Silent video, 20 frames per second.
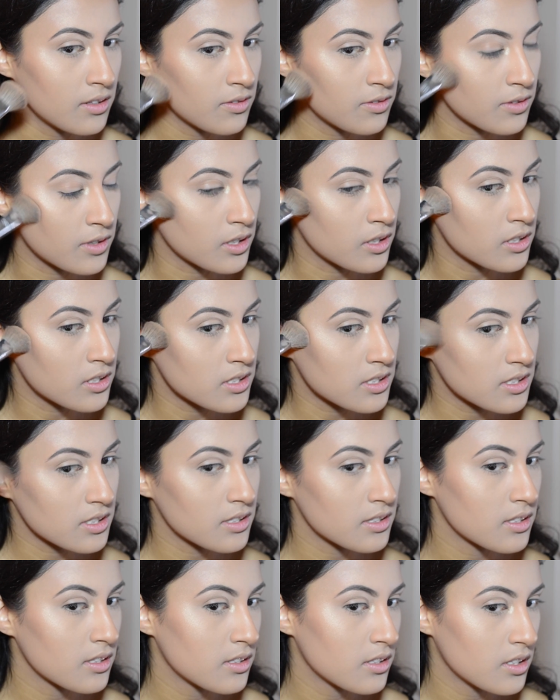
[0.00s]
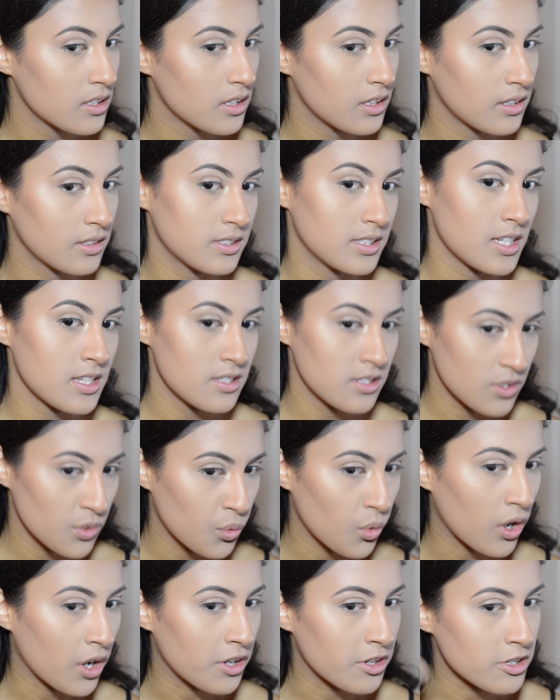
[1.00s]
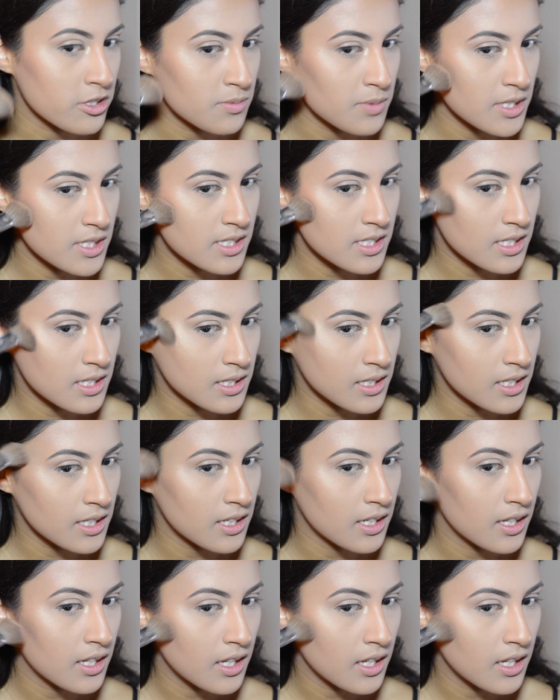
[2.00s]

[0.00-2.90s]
first. Test the waters basically.